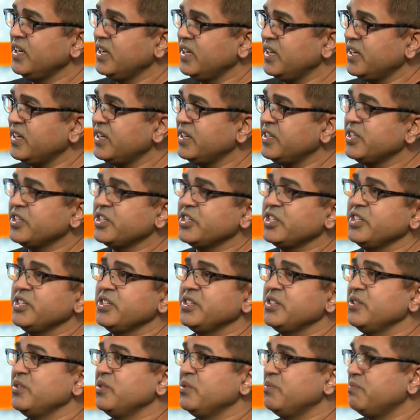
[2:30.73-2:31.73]
in addition
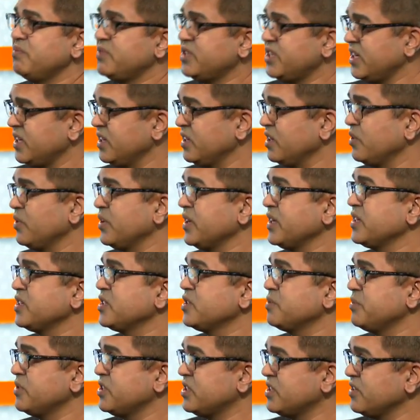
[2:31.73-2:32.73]
to tailoring
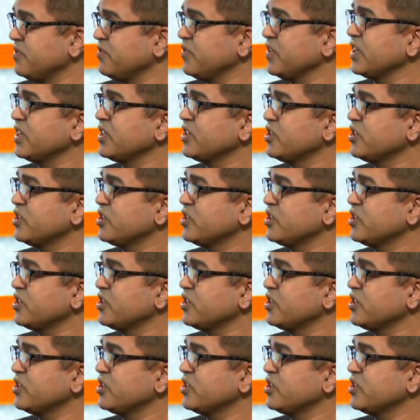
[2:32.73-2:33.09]
specific